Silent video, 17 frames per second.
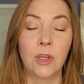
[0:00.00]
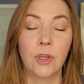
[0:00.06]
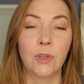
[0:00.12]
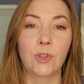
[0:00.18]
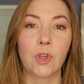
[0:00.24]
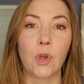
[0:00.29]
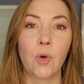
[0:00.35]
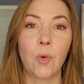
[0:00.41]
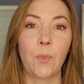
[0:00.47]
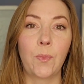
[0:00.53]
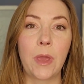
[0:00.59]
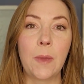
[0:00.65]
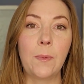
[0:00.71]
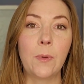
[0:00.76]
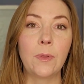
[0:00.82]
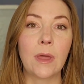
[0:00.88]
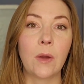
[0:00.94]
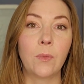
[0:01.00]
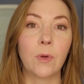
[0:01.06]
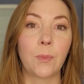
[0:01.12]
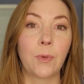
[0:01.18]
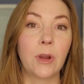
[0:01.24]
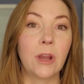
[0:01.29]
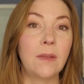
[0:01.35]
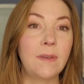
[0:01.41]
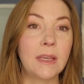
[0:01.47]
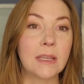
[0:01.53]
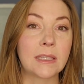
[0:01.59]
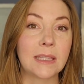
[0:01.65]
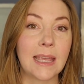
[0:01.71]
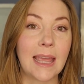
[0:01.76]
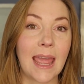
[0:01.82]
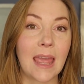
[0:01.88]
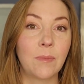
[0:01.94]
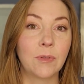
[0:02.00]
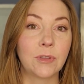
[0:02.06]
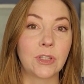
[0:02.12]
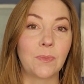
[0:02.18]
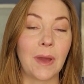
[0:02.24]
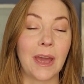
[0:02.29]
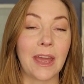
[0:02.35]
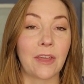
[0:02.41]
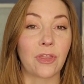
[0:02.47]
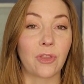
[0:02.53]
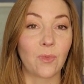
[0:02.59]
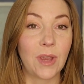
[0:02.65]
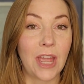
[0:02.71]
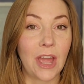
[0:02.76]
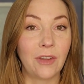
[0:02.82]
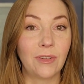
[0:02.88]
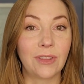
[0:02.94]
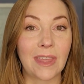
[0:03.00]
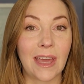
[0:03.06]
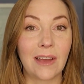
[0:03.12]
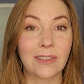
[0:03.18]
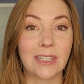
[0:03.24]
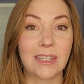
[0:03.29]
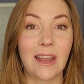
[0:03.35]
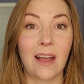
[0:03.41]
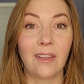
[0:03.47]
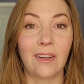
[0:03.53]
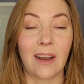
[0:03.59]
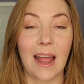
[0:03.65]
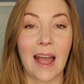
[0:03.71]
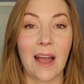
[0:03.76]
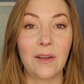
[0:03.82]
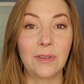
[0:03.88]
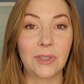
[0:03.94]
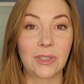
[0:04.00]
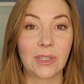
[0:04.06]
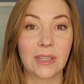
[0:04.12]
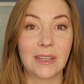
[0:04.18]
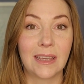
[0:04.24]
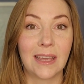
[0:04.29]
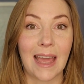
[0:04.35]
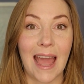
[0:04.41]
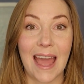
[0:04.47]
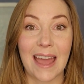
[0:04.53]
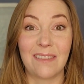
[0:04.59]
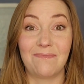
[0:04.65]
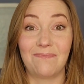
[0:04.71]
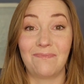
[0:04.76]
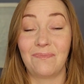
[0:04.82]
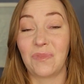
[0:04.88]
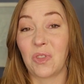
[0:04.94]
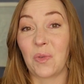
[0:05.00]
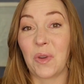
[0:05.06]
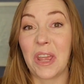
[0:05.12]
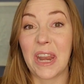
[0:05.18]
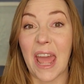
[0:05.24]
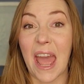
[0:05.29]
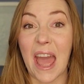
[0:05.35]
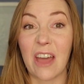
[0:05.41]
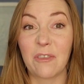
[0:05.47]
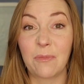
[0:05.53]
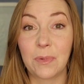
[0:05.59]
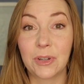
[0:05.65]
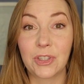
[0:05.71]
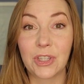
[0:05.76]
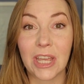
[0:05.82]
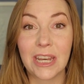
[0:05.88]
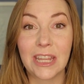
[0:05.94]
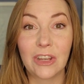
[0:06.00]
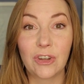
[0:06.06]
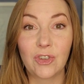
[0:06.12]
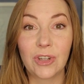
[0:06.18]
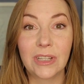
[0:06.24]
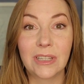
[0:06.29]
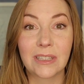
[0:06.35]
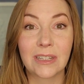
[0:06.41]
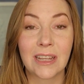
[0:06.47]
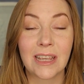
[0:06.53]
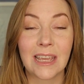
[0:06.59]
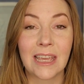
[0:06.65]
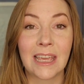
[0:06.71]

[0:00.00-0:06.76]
So people that were previously able to buy a $300,000 house at 3.5% interest,